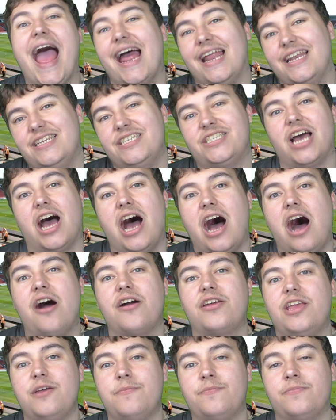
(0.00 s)
and
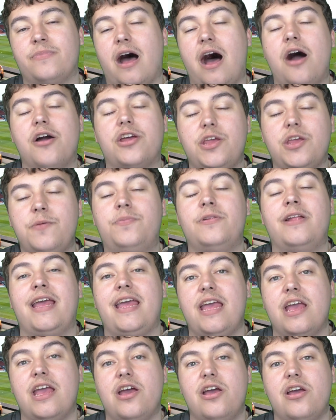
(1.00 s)
argu
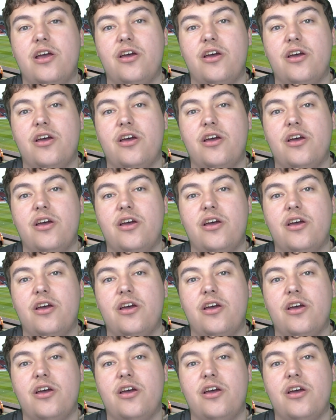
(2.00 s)
arguably